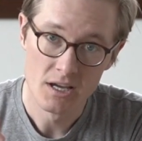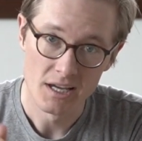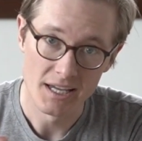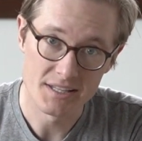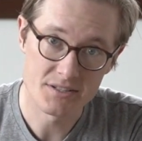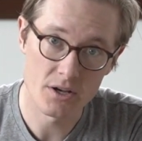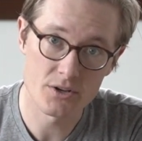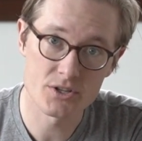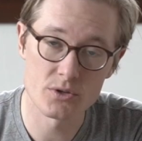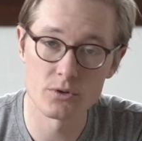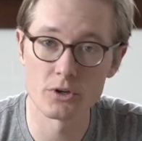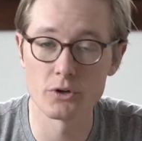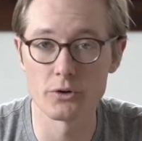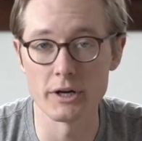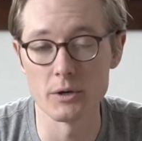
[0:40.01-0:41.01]
It's
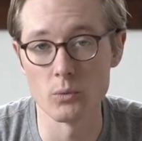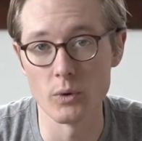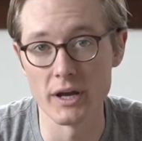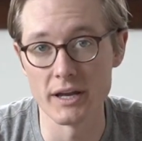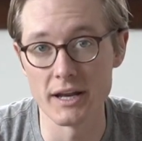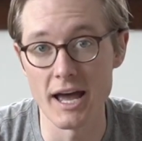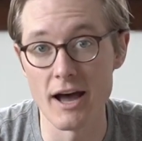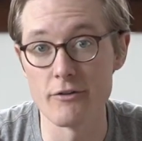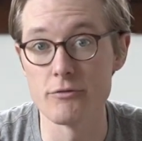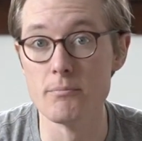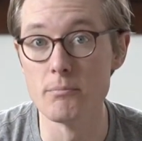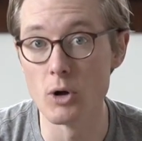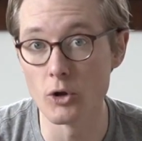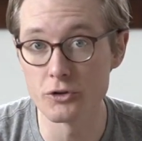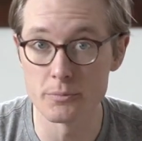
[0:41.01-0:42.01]
also a great way to have
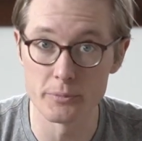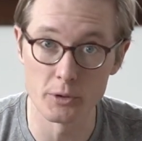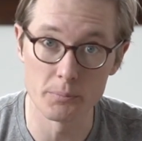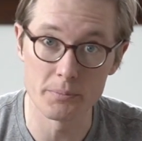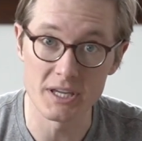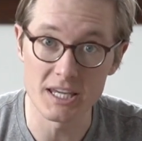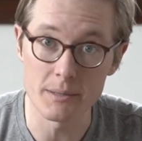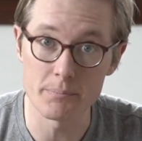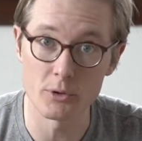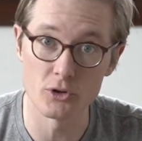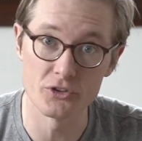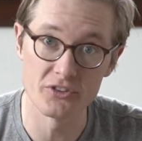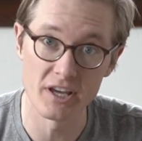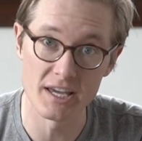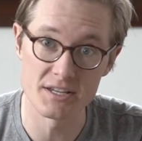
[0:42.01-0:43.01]
multiple
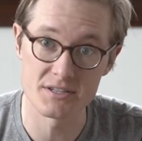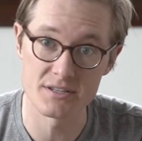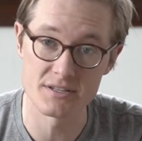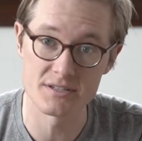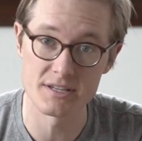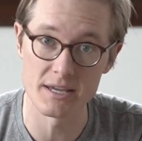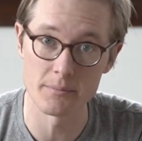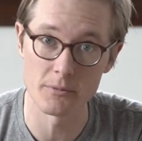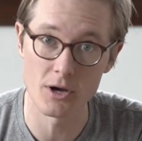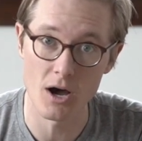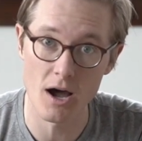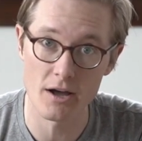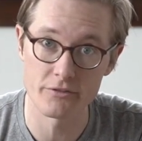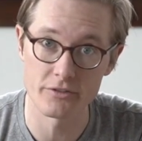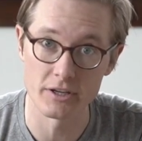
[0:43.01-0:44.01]
people taste the same
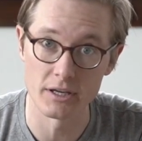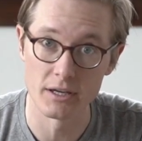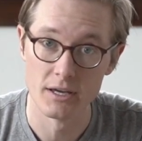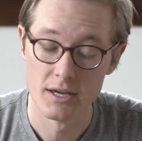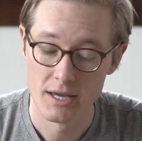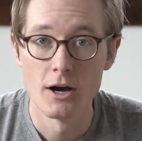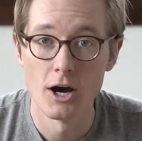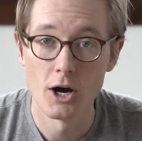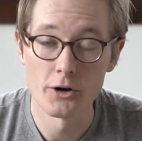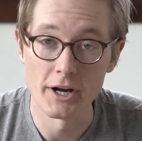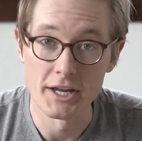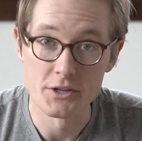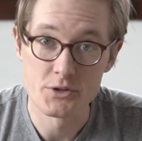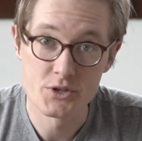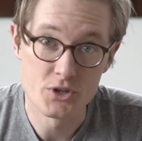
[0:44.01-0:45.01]
coffee. All
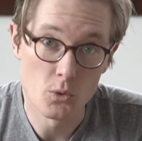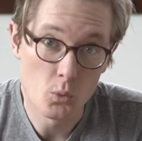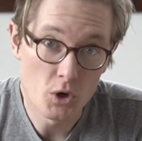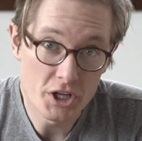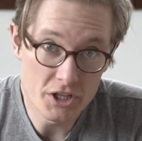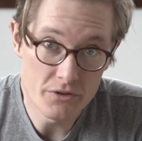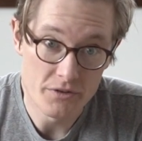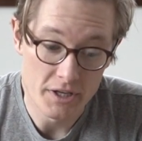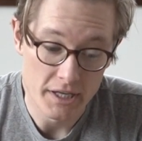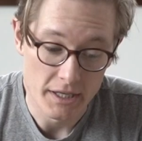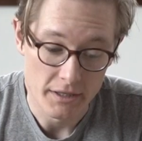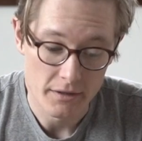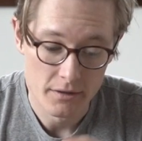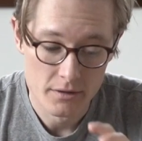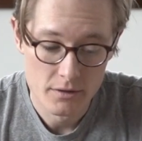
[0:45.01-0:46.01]
right, so what do you
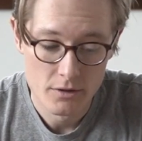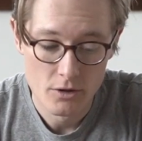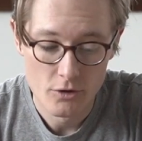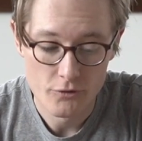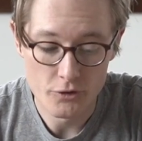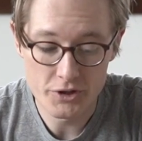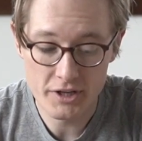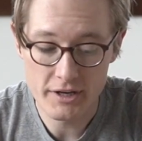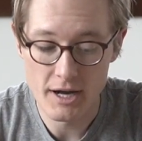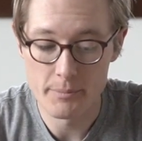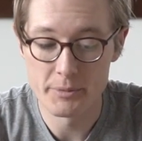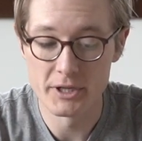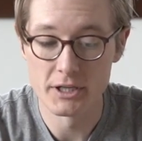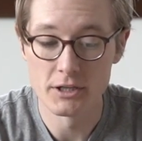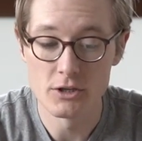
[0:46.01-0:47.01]
need? For the
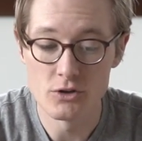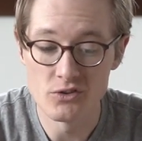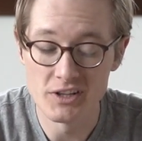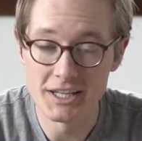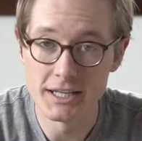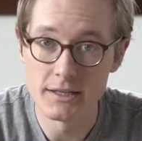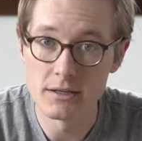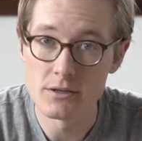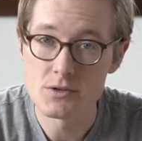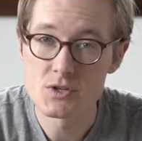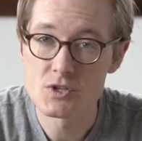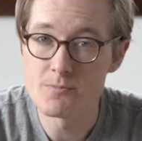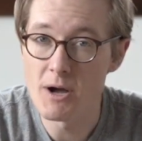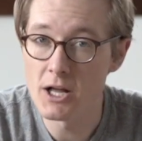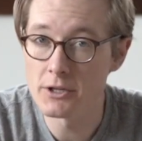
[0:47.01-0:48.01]
cupping, you need
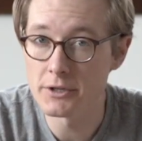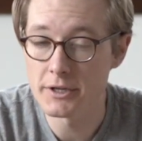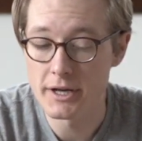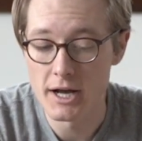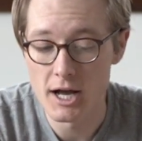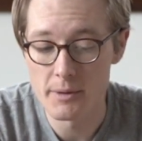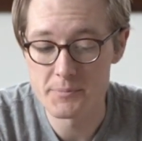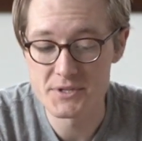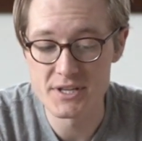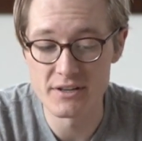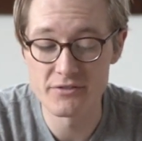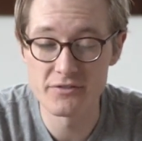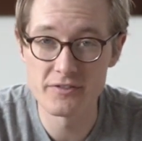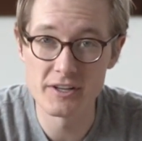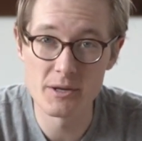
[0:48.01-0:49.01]
smaller cups
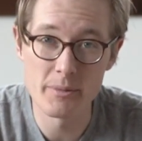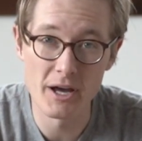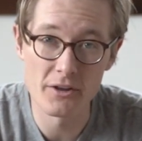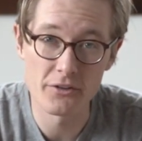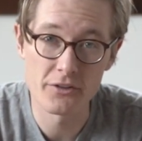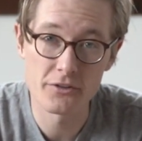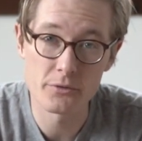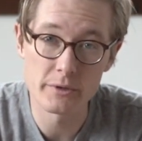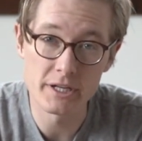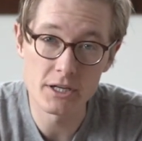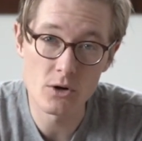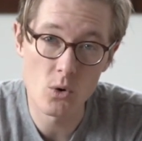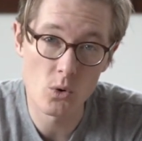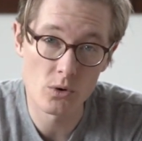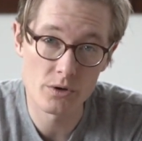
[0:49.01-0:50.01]
that fit about
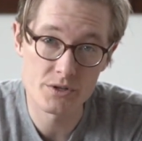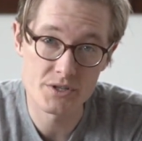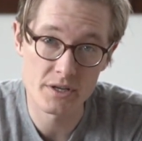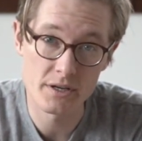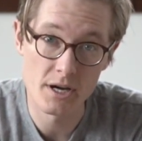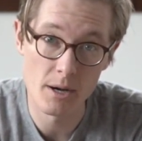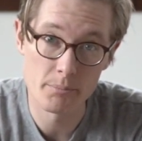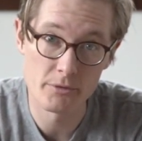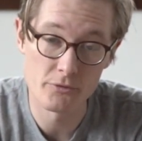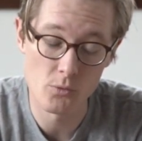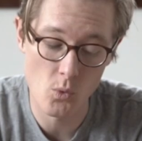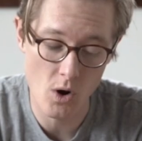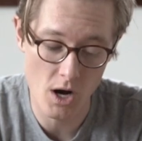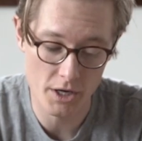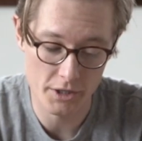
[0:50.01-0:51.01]
3/4 a cup of
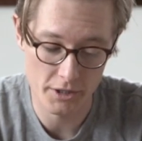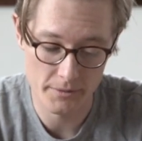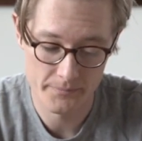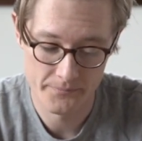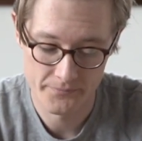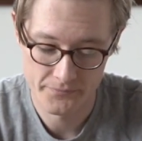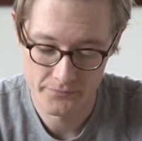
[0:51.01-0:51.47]
water.